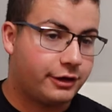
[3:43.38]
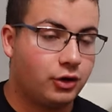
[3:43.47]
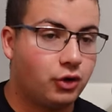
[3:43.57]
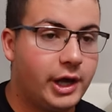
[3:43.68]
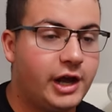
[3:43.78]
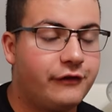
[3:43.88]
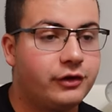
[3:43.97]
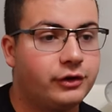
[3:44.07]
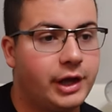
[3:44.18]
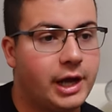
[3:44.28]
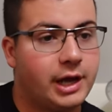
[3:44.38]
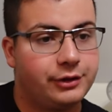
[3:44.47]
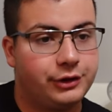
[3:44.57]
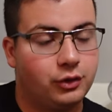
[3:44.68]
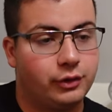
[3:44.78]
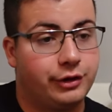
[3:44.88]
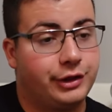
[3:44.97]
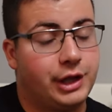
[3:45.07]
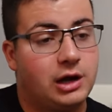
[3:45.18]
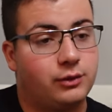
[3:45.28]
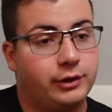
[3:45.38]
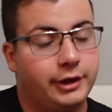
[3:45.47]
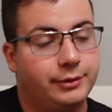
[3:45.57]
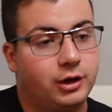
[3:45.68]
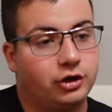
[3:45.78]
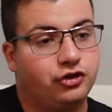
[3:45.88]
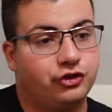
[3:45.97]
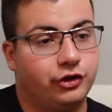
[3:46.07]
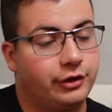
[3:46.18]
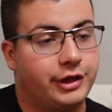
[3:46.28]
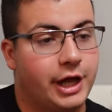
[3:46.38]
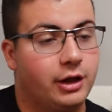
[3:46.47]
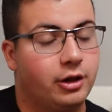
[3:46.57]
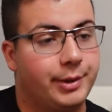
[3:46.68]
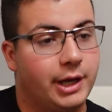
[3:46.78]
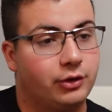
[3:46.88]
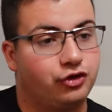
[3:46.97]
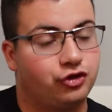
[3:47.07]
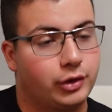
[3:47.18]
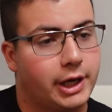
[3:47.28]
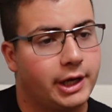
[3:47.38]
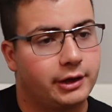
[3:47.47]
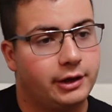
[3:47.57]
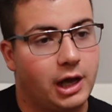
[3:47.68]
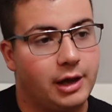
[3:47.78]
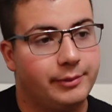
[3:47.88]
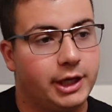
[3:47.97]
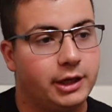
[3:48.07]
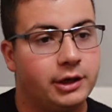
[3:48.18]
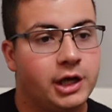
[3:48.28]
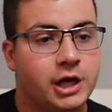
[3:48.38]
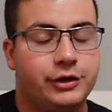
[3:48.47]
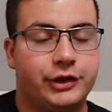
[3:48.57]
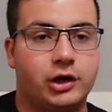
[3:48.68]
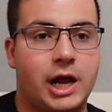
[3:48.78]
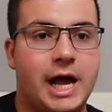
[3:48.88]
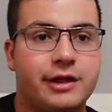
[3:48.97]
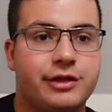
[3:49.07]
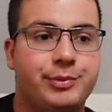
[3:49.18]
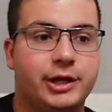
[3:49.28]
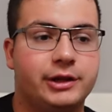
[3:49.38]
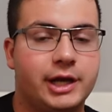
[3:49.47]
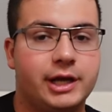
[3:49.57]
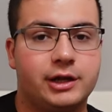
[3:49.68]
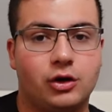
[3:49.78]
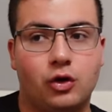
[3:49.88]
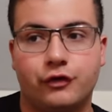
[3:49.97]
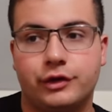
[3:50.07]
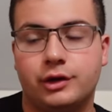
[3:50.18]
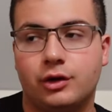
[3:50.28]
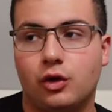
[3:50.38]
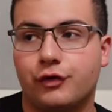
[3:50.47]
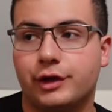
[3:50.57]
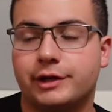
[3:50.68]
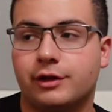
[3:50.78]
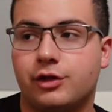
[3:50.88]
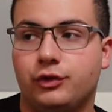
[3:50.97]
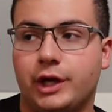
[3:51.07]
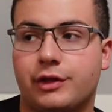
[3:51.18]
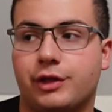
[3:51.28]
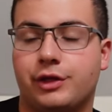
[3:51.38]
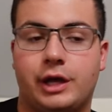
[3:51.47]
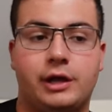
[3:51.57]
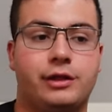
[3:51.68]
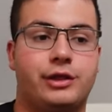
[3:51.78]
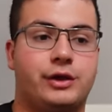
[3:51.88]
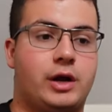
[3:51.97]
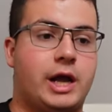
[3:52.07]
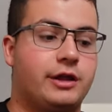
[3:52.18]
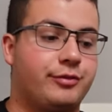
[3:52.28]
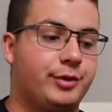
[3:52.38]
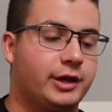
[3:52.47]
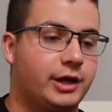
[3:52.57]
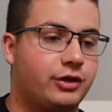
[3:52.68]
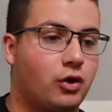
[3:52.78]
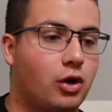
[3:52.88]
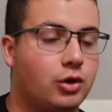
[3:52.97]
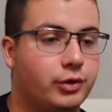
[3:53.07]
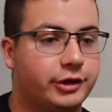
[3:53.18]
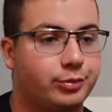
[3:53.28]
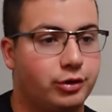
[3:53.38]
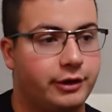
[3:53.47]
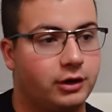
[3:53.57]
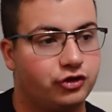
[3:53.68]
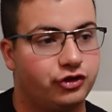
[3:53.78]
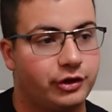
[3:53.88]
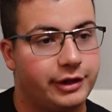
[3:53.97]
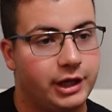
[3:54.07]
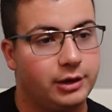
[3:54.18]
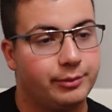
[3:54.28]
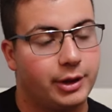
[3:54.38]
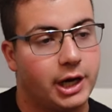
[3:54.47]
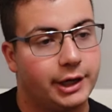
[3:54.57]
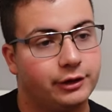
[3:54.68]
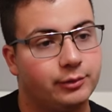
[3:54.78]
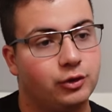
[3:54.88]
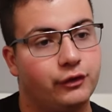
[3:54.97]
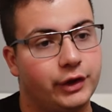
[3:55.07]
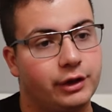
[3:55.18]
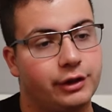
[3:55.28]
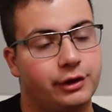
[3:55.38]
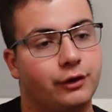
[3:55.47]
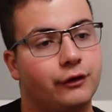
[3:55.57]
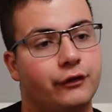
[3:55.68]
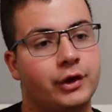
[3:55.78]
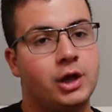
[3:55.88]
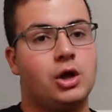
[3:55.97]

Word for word: So after that, there was not really much to tell about Shrek. I mean, there has been, like, over the 2010s, there has been, like, talk with the production team behind the movies of